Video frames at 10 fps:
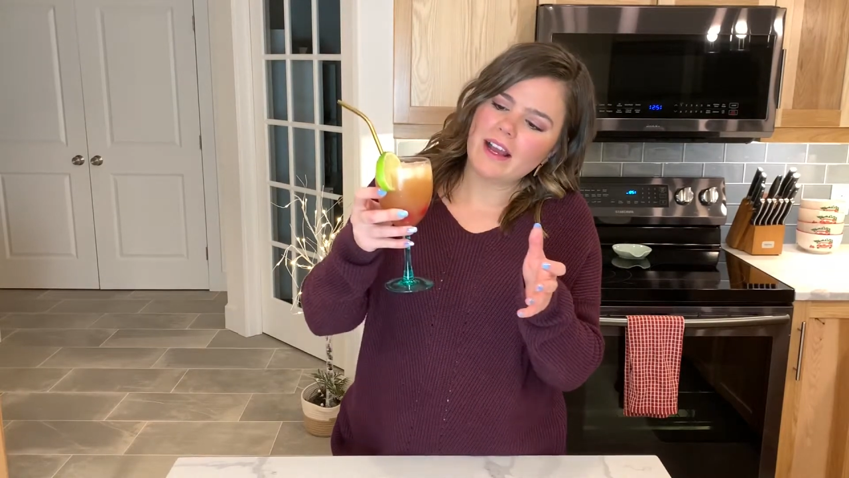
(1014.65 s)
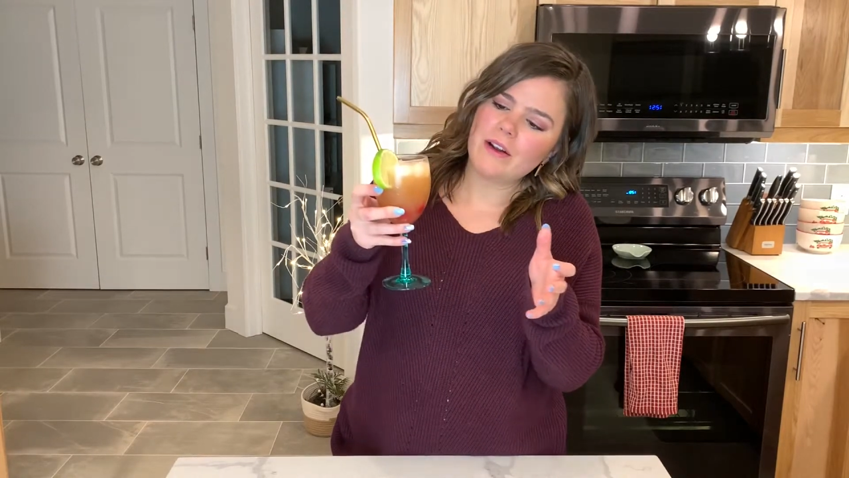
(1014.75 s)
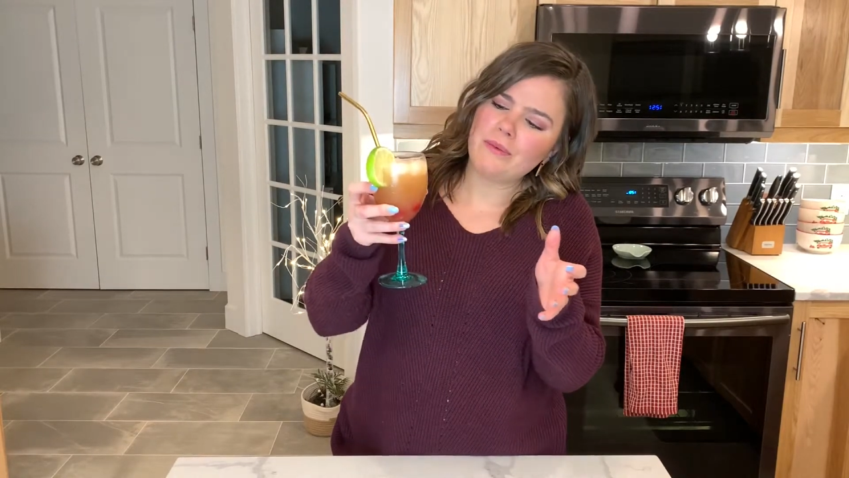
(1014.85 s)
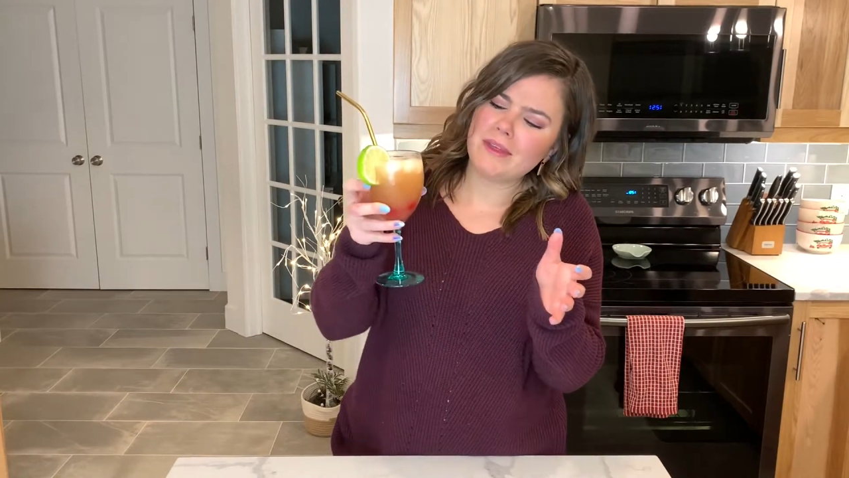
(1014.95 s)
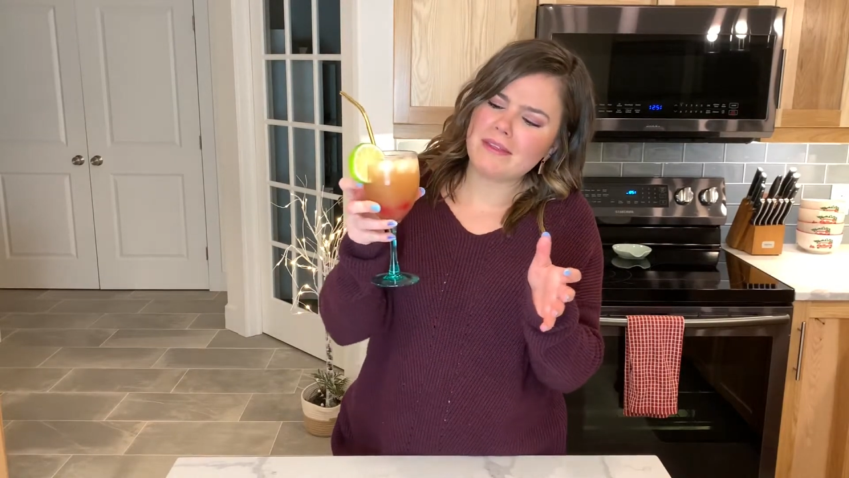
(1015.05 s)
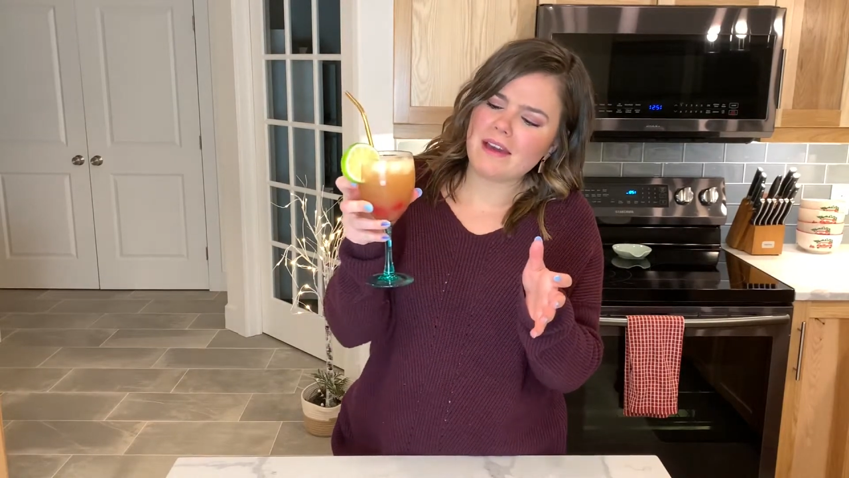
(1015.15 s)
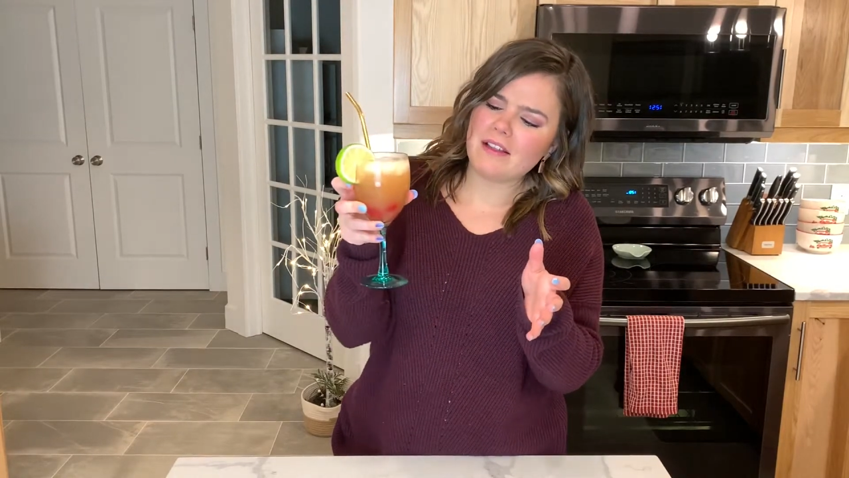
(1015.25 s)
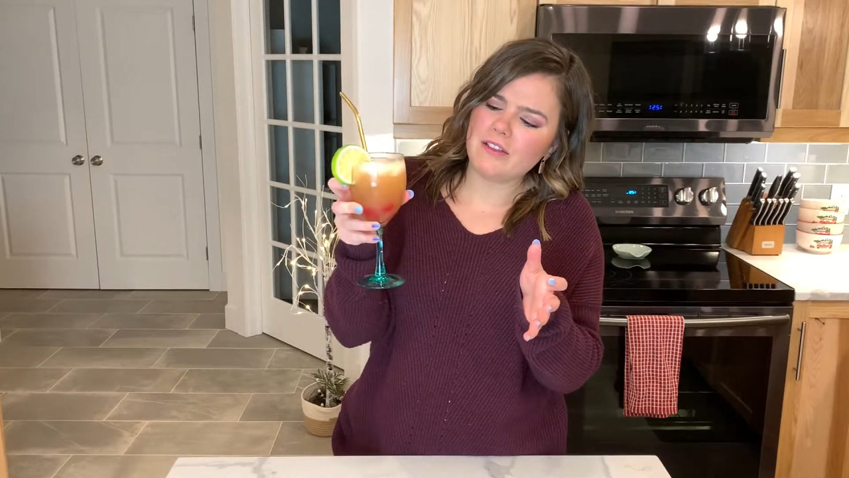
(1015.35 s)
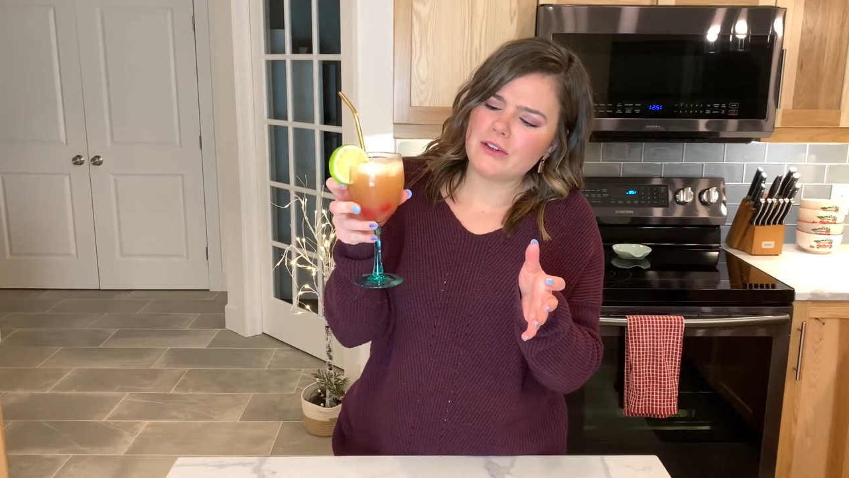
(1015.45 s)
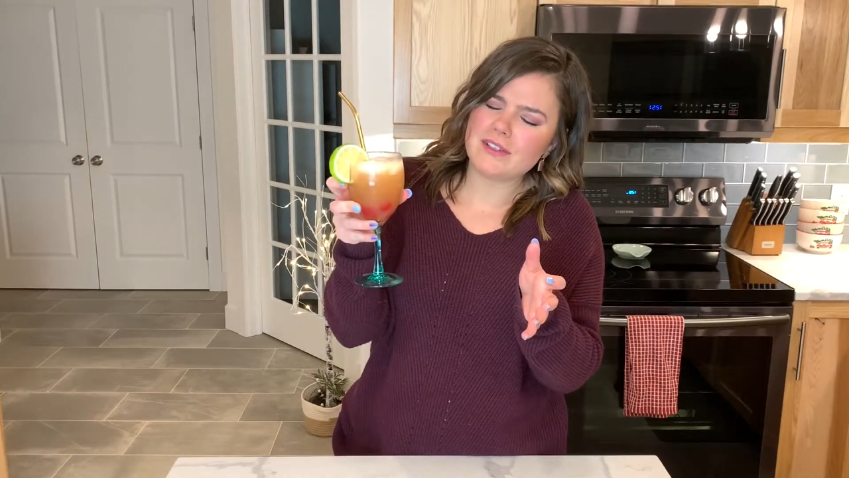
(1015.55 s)
I don't think
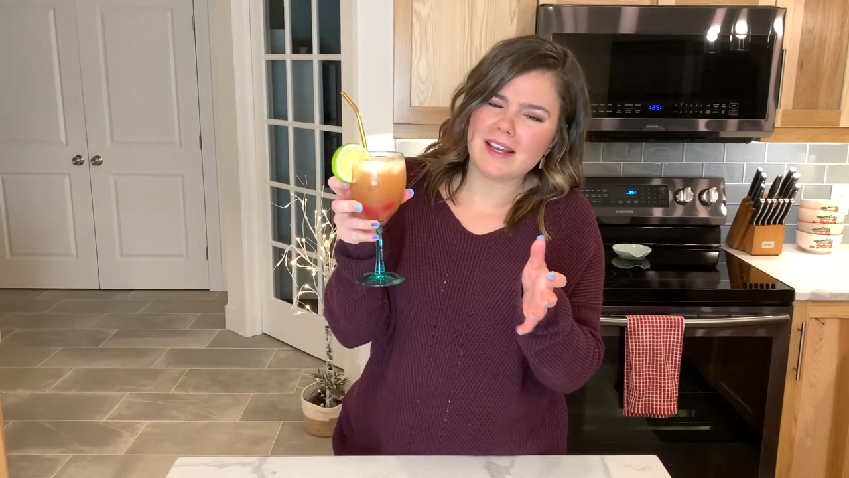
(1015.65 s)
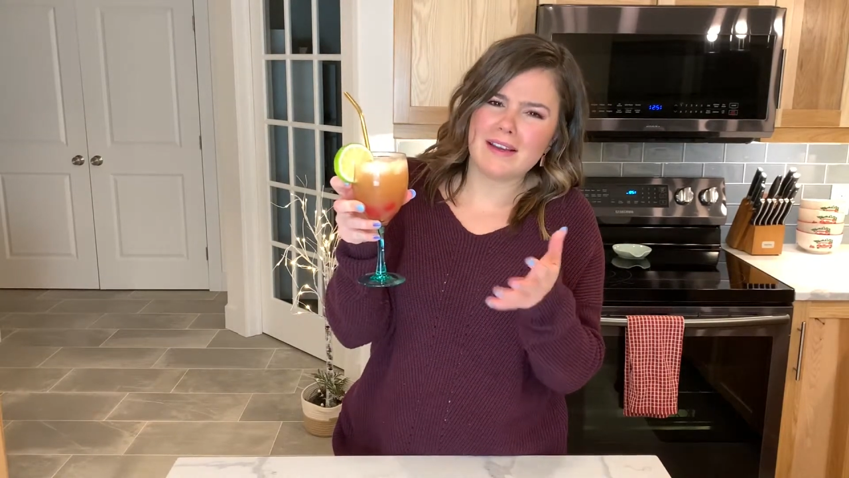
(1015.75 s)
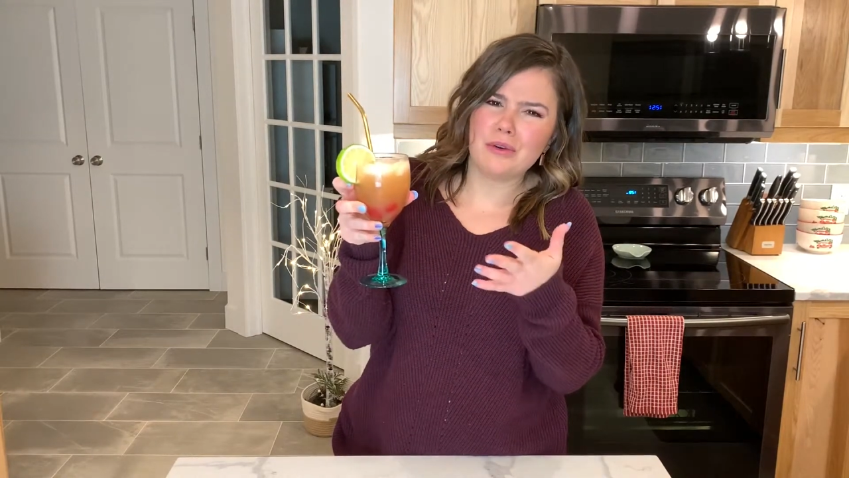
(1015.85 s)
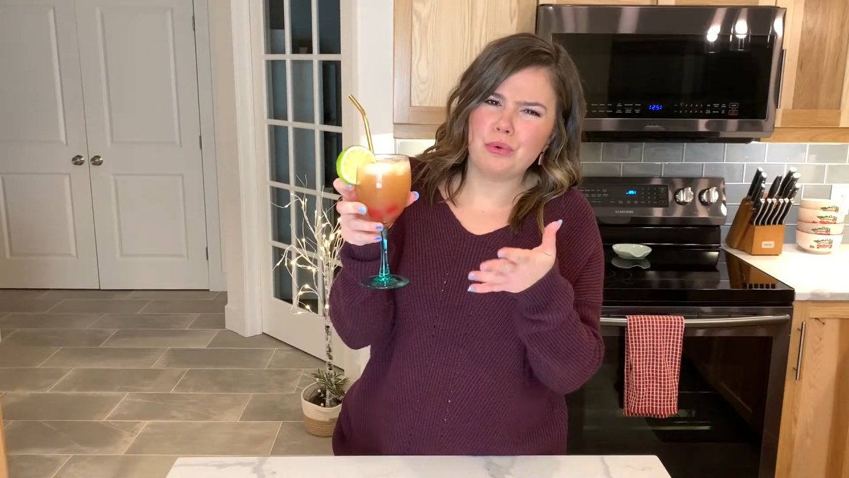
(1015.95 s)
that looks like